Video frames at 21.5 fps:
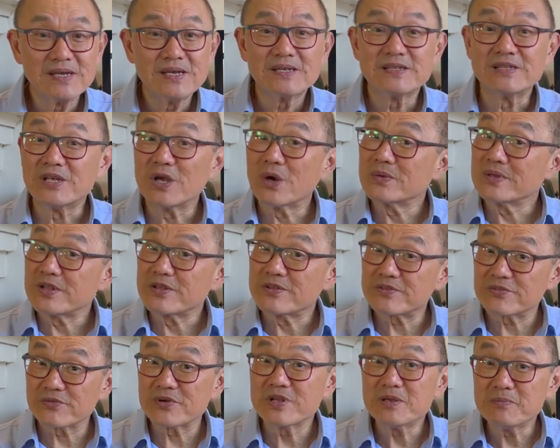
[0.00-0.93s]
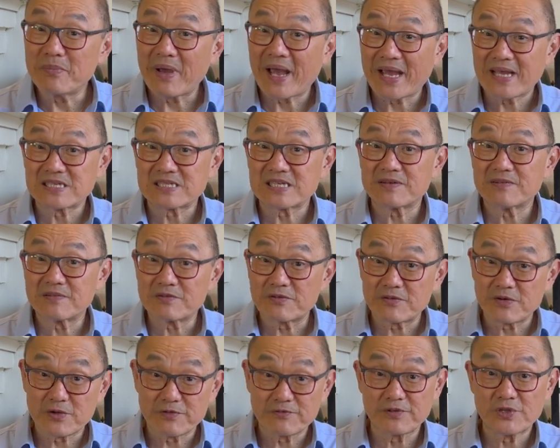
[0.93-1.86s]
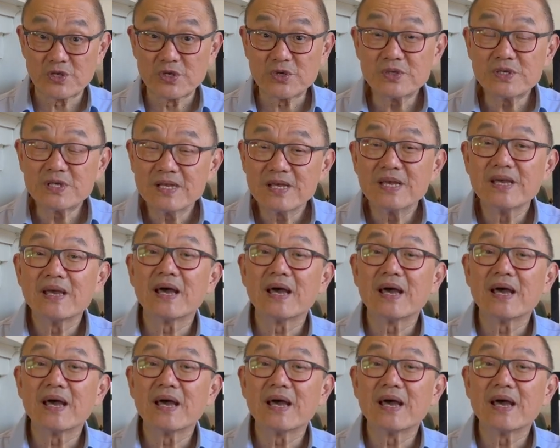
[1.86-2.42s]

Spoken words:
the only 3 bags I've ever reviewed,